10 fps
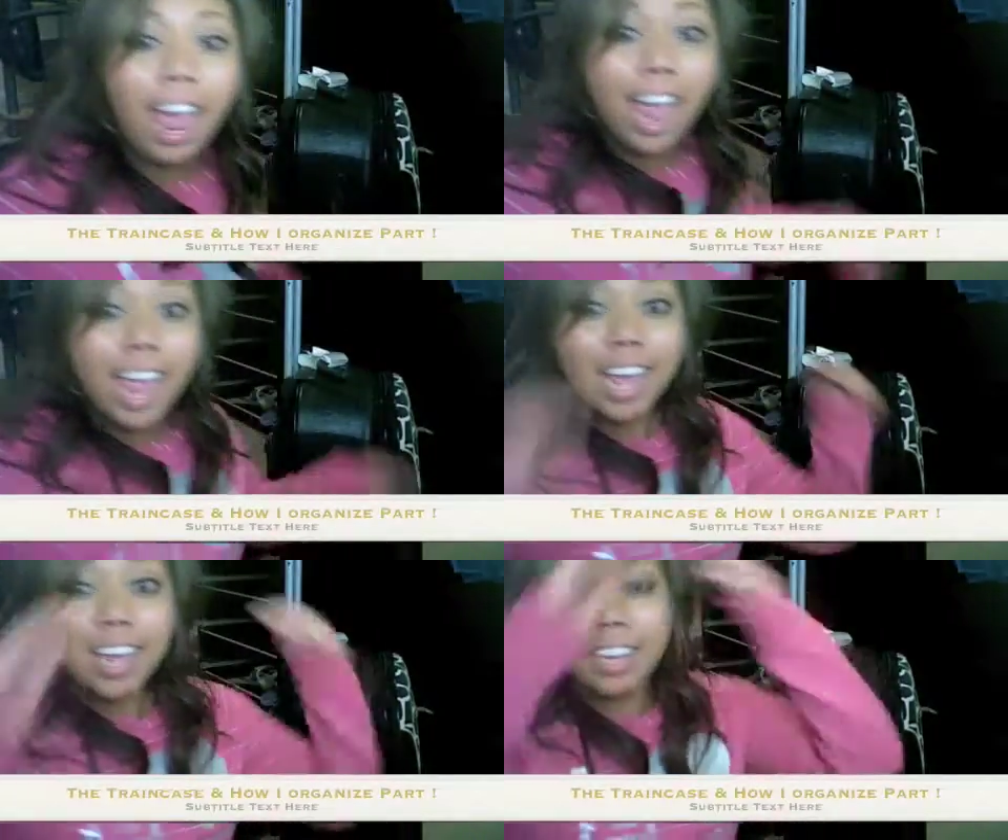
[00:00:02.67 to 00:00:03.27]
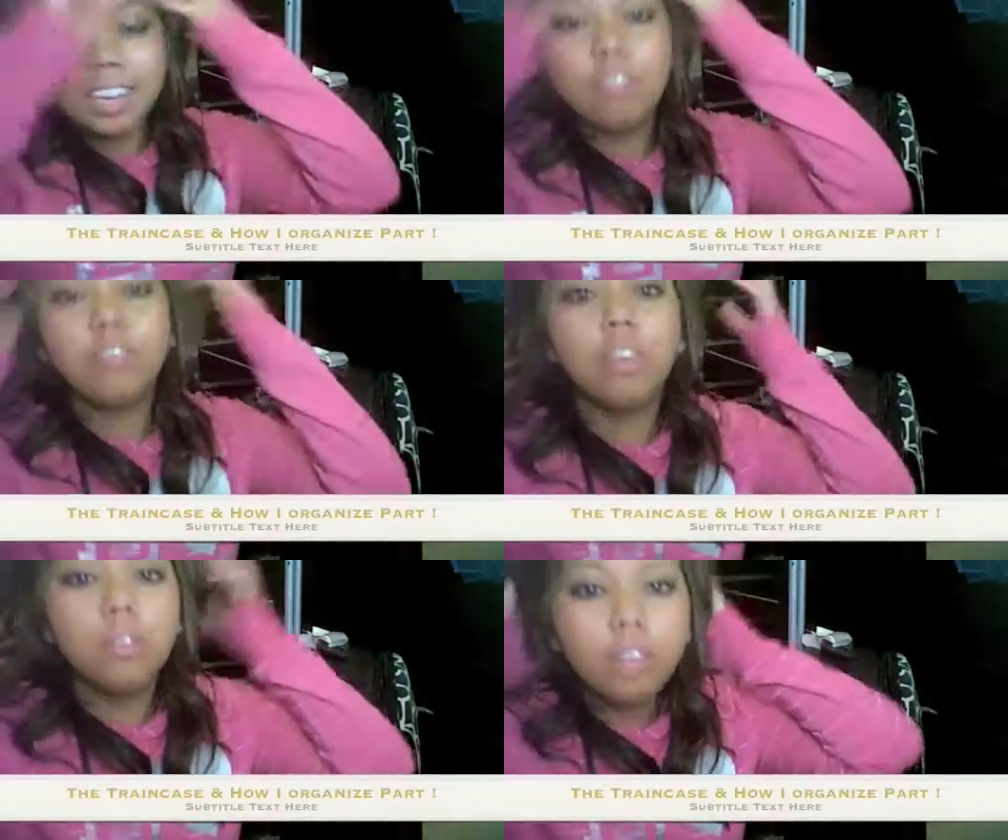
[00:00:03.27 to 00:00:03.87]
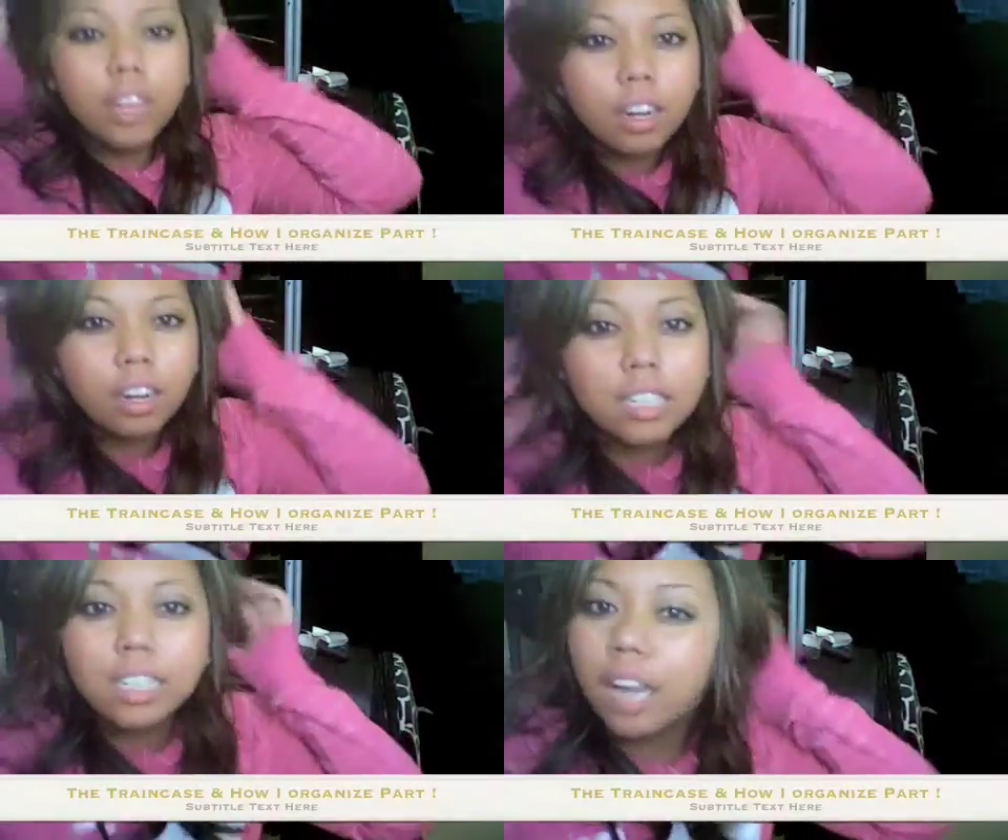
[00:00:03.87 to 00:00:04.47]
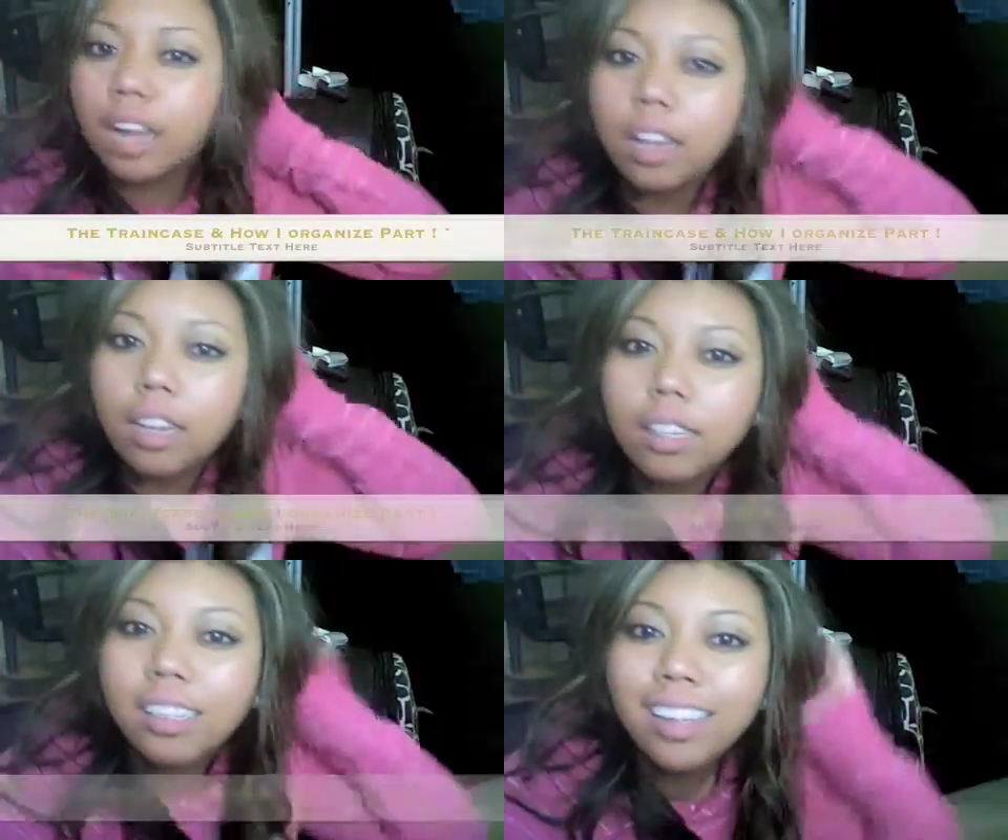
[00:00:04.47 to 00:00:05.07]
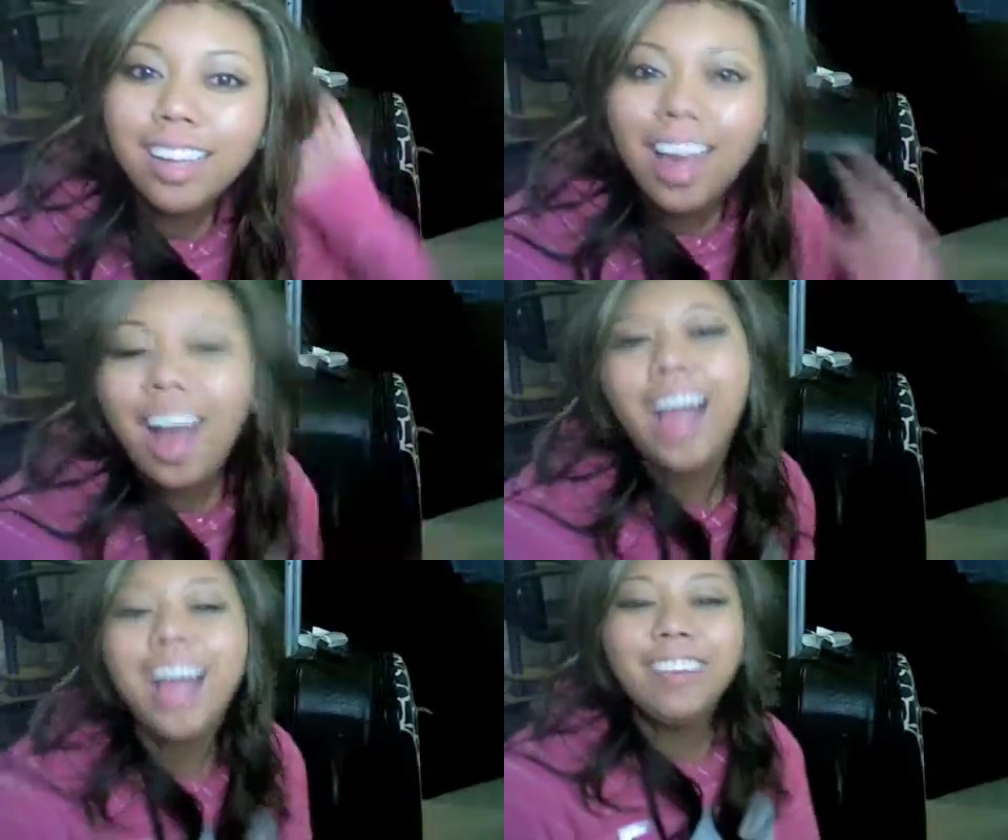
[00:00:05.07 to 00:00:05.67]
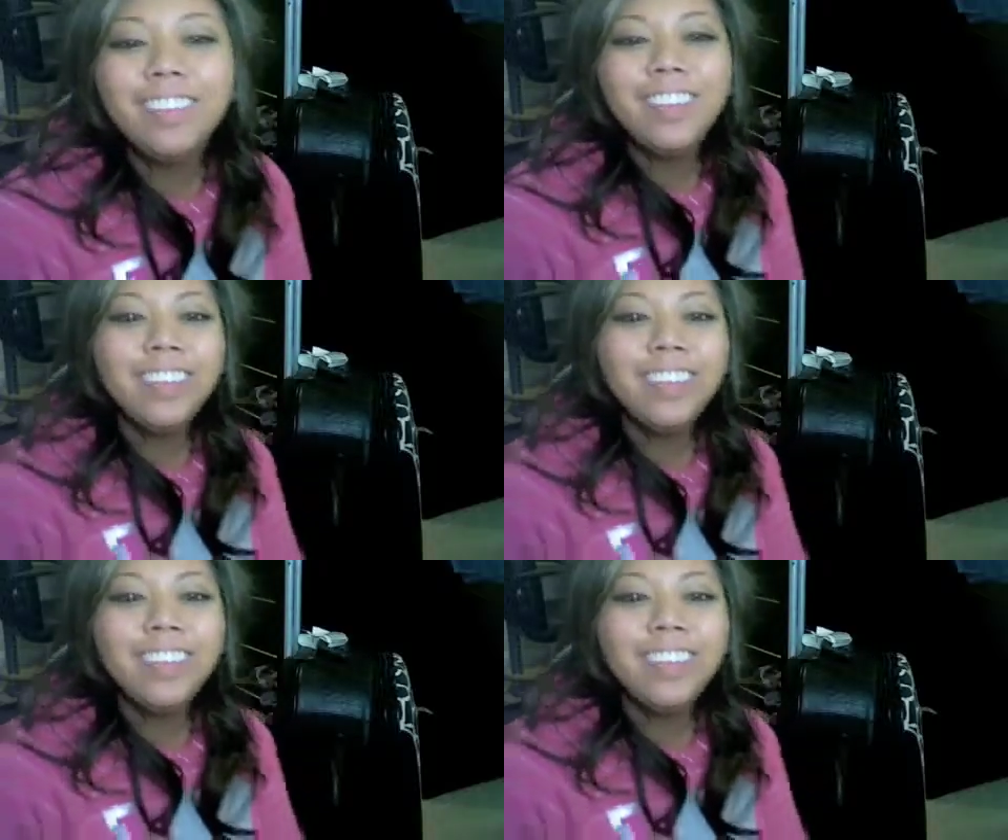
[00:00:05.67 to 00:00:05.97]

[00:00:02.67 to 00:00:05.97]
and if you cannot tell, I have new